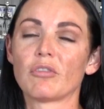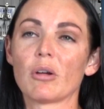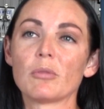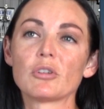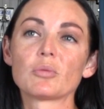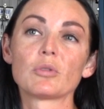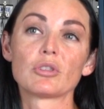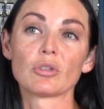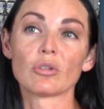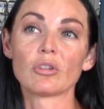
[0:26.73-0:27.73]
farmers with
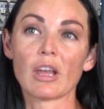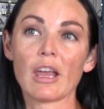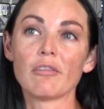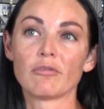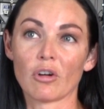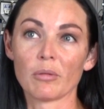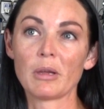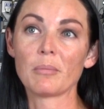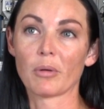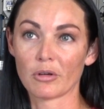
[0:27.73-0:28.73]
Circle K
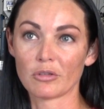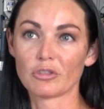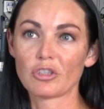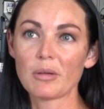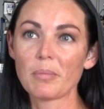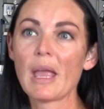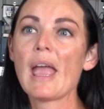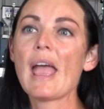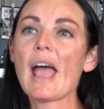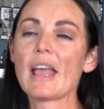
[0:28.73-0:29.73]
Farming Partnership.
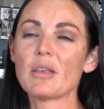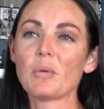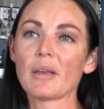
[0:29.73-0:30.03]
And then we